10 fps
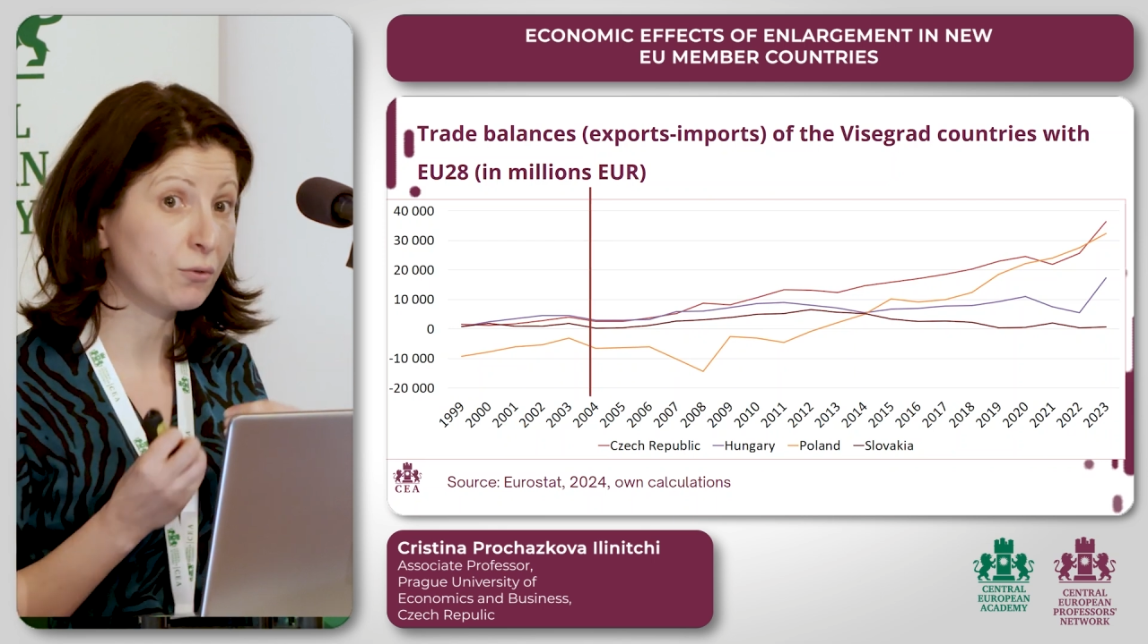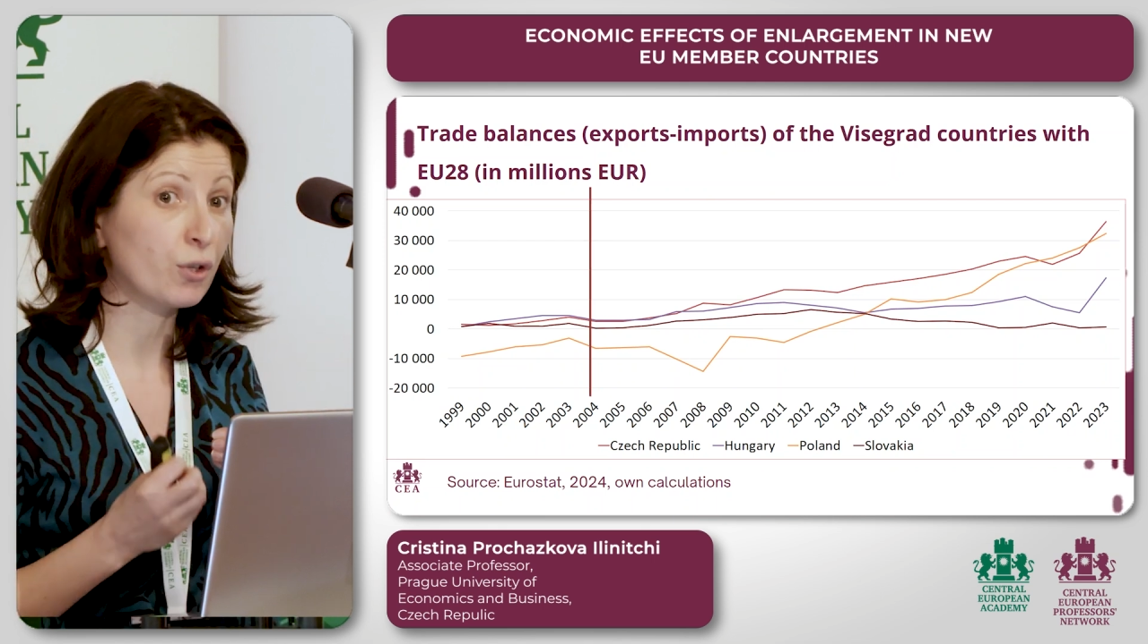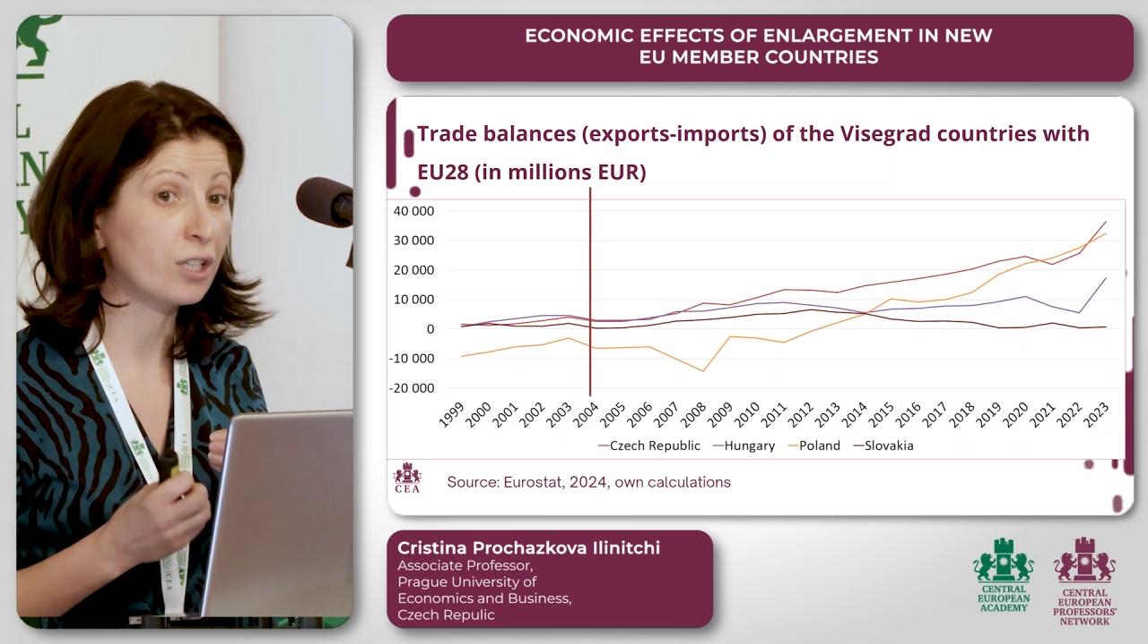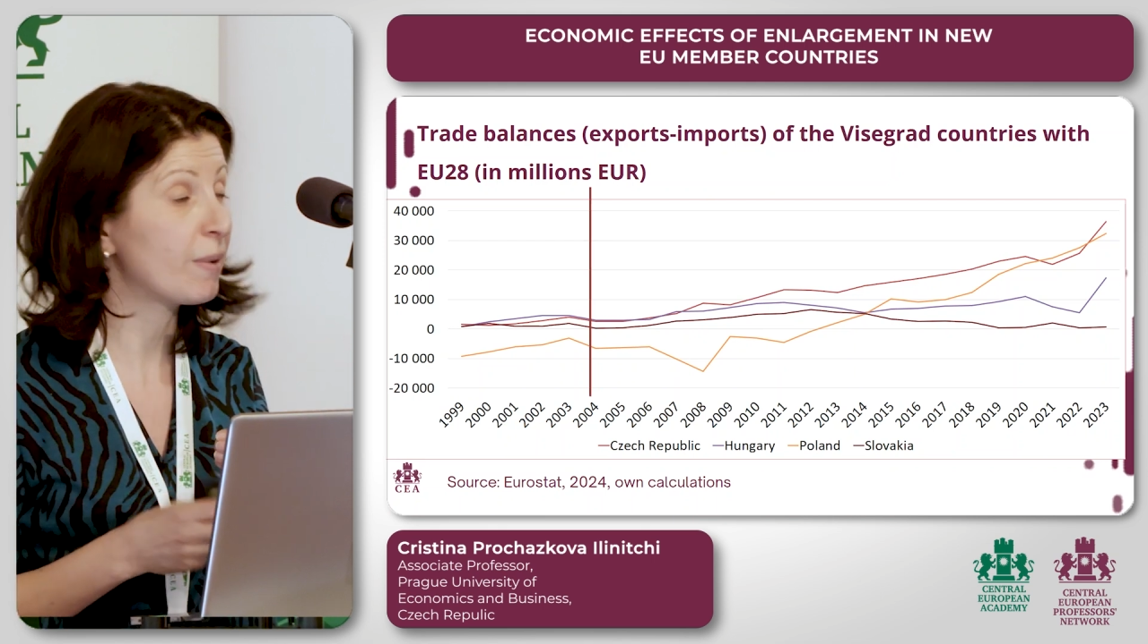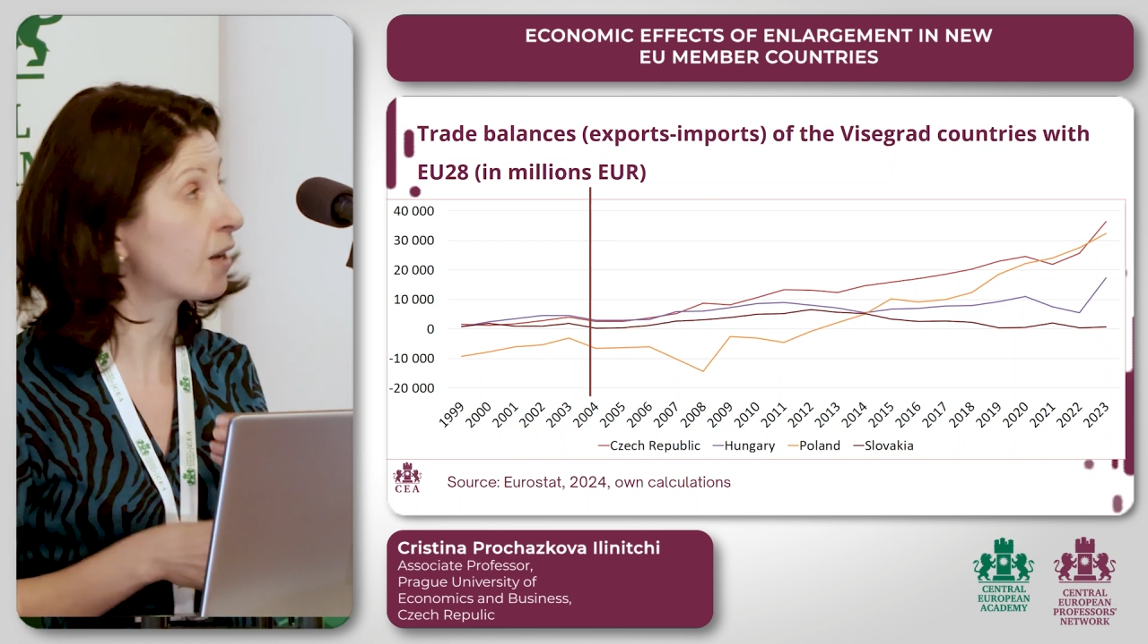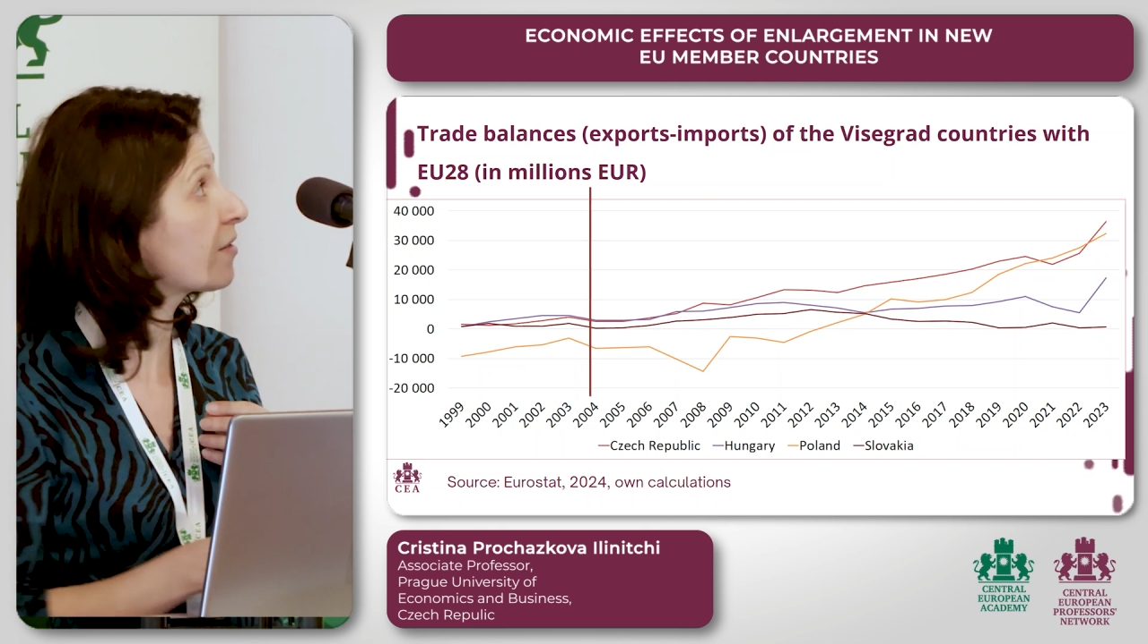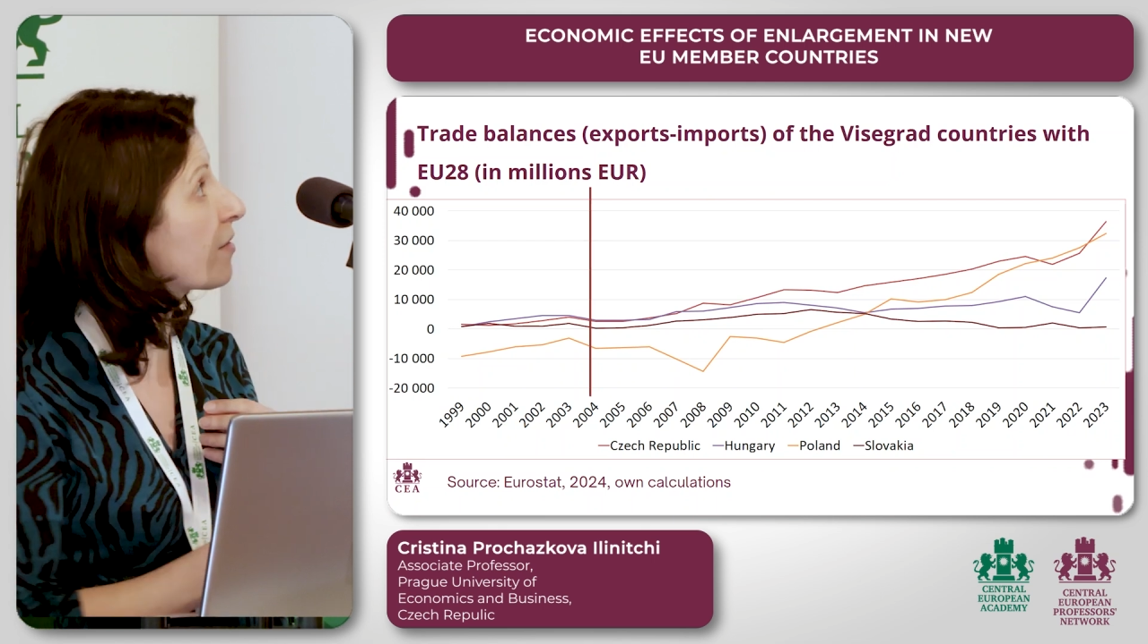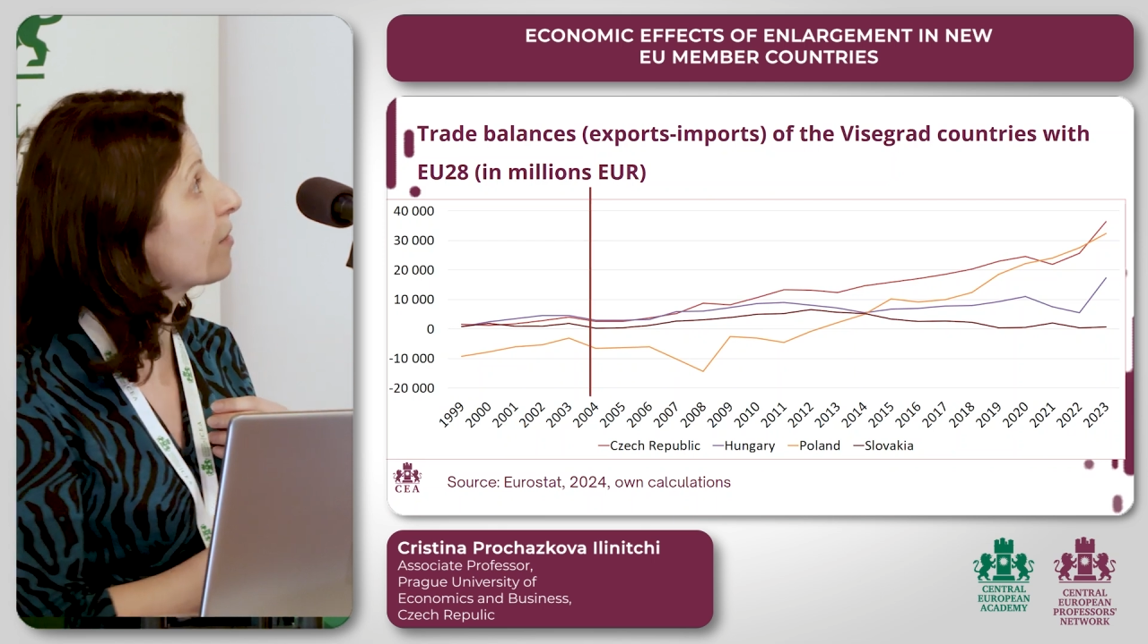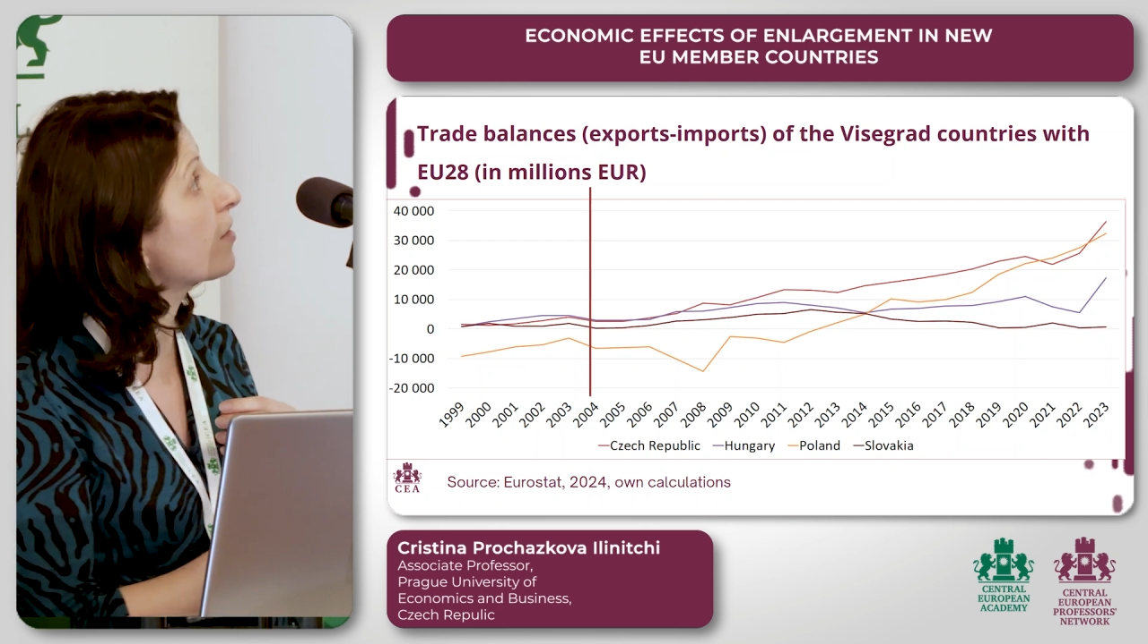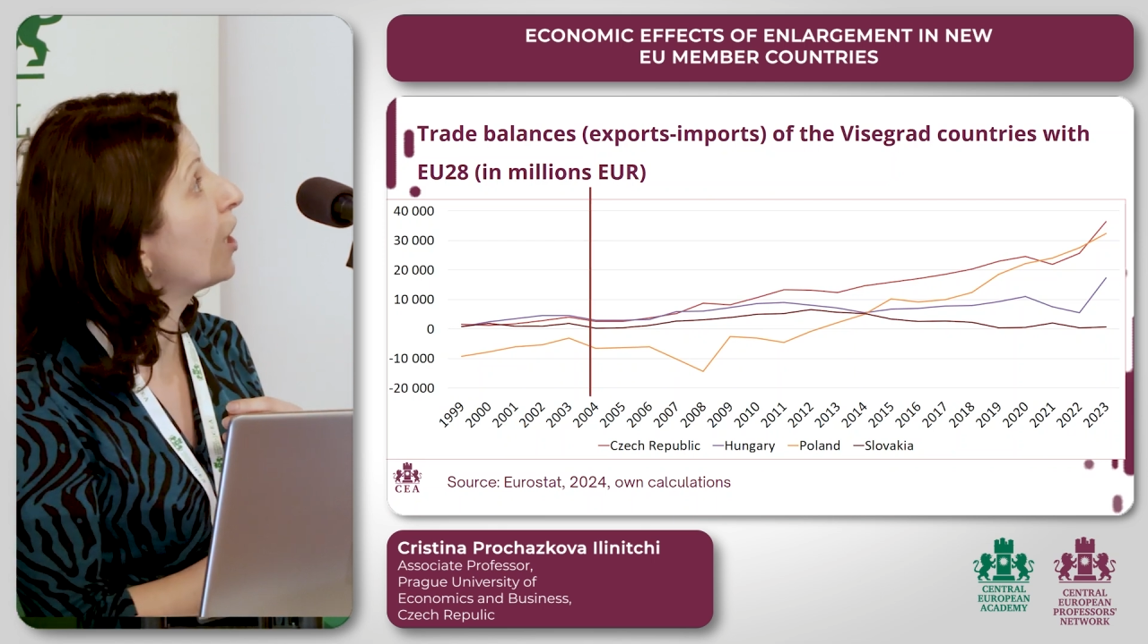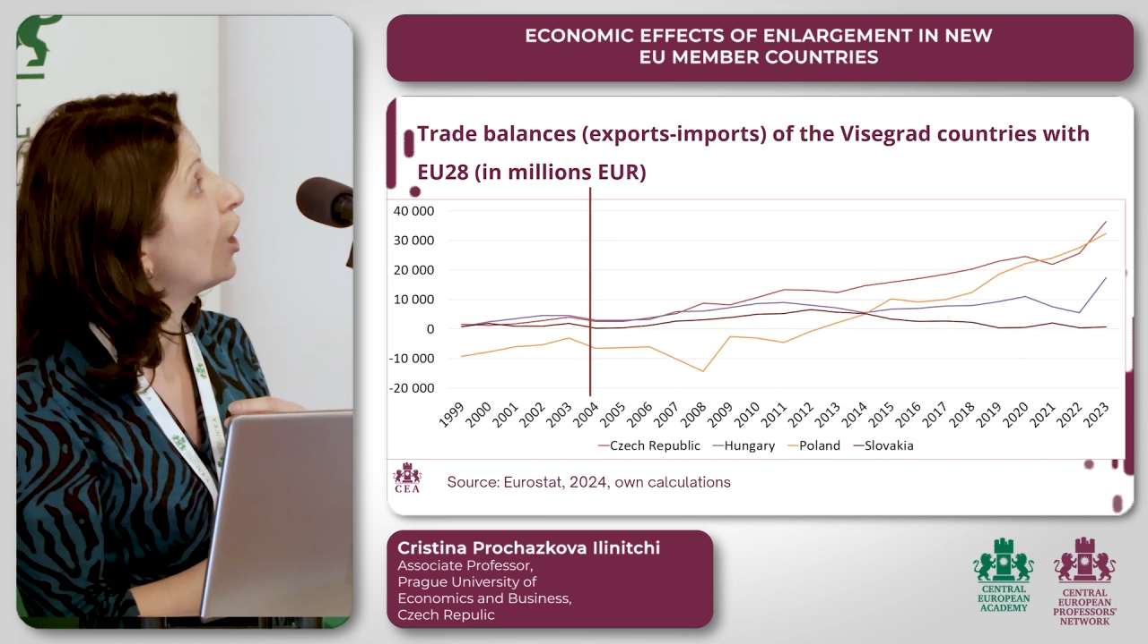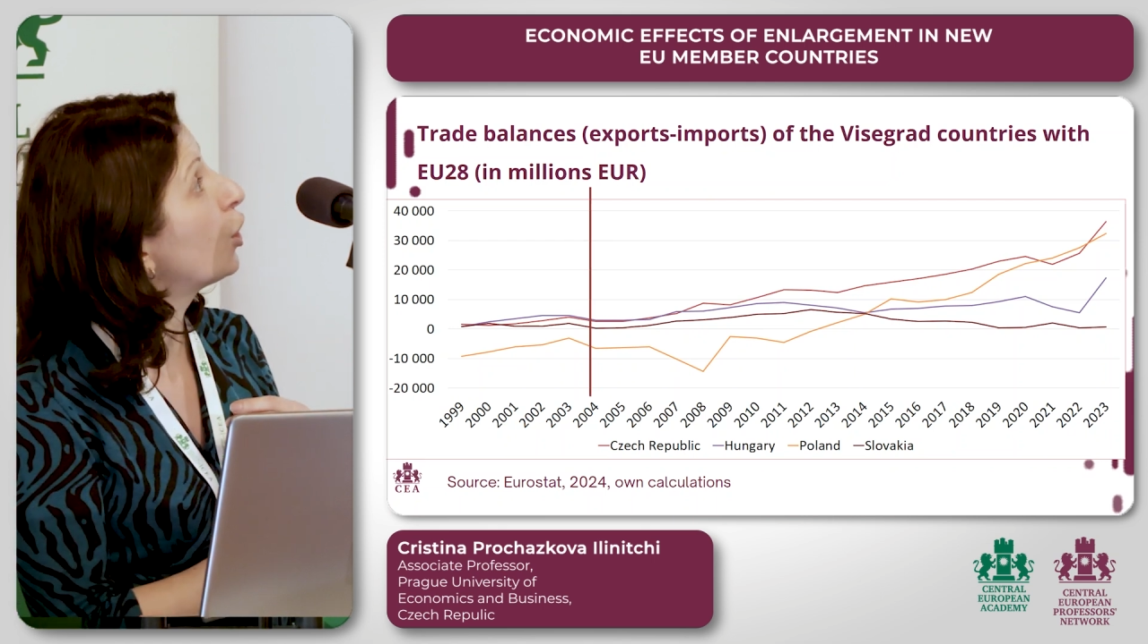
trade balances